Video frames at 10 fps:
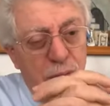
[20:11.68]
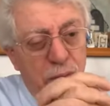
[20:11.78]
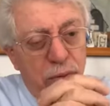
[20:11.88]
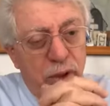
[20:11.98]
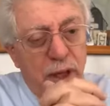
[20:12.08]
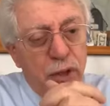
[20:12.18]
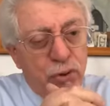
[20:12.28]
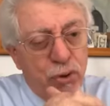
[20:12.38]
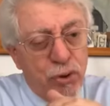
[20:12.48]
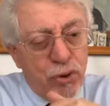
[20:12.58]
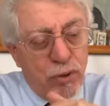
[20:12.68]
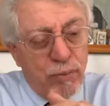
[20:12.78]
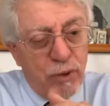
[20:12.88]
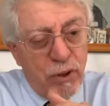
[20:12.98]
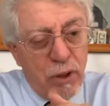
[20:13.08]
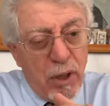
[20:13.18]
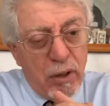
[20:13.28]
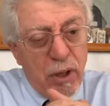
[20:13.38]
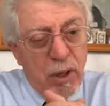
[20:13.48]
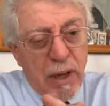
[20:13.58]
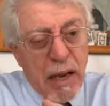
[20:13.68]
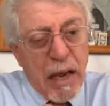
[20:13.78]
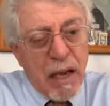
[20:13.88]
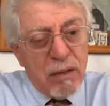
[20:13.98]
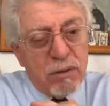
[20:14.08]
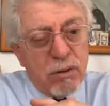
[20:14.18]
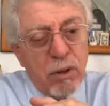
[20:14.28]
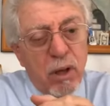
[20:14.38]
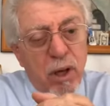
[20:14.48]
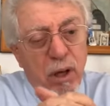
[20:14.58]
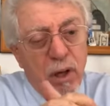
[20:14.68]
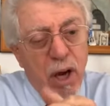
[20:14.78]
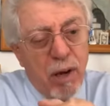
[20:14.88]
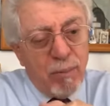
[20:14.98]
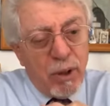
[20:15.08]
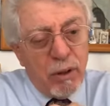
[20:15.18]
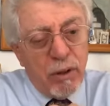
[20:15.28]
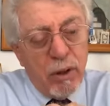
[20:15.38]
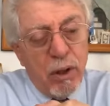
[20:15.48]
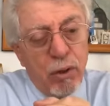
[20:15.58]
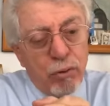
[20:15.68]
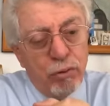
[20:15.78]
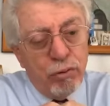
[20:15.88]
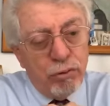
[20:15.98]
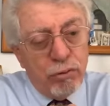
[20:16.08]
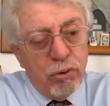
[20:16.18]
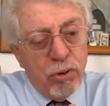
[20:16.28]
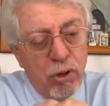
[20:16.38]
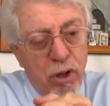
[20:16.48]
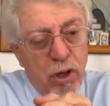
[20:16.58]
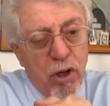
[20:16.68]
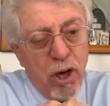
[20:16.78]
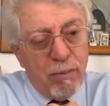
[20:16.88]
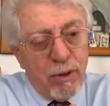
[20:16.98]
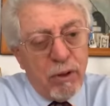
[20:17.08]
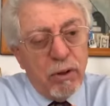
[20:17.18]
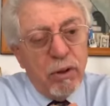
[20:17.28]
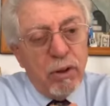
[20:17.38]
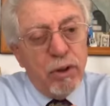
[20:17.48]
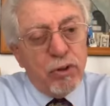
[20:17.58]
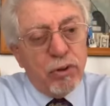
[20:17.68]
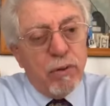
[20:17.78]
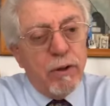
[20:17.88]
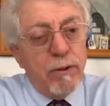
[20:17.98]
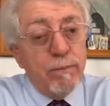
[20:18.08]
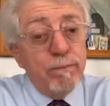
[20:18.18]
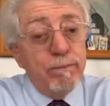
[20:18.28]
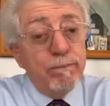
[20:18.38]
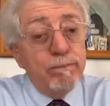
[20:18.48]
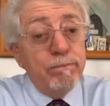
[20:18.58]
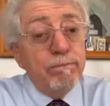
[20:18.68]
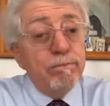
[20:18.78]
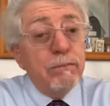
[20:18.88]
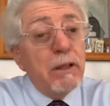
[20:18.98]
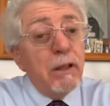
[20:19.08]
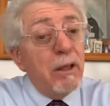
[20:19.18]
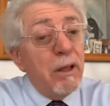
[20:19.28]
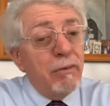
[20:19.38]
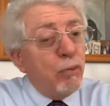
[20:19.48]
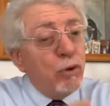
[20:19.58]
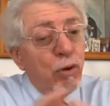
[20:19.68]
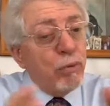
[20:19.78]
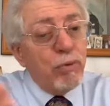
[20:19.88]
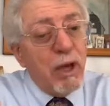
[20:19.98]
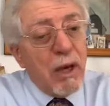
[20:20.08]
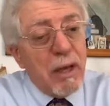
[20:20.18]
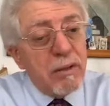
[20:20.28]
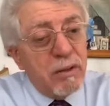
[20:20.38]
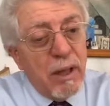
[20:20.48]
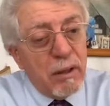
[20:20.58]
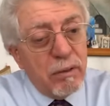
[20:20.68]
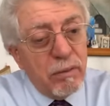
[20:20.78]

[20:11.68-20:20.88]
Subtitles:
relationship that has a common root, a common history. If we don't realize that,